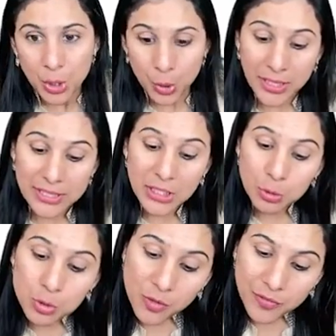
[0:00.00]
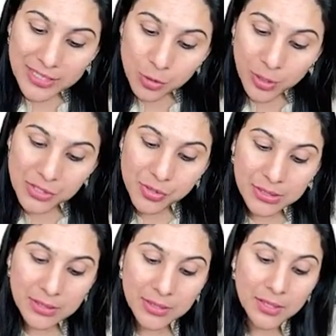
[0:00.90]
Okay, the use of
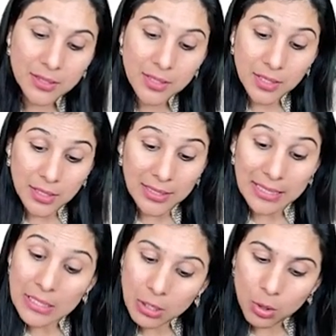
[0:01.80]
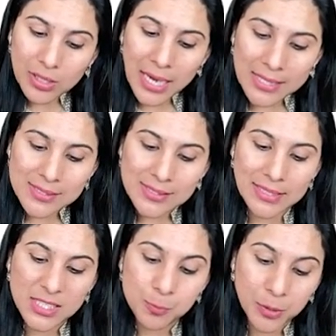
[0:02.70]
vasoconstrictor in local
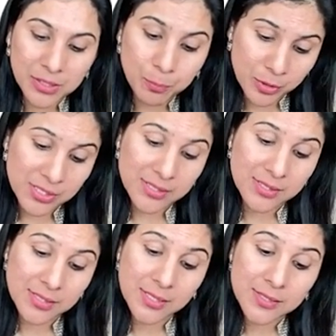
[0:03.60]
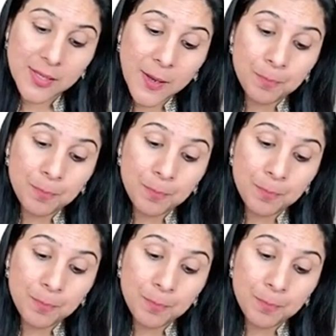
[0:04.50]
anesthetics possesses